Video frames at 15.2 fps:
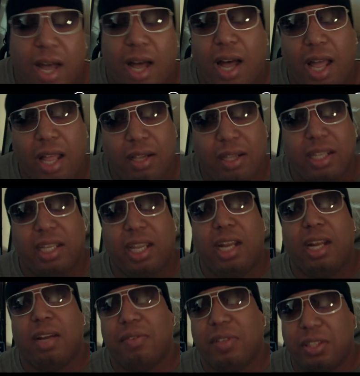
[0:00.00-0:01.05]
I only
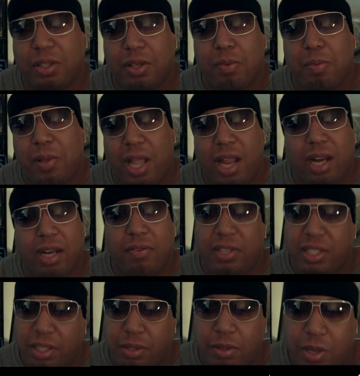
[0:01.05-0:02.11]
care if he's a good player and
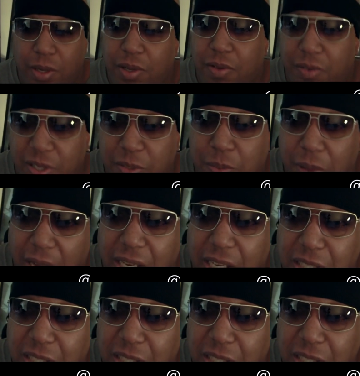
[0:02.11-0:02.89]
if he's playing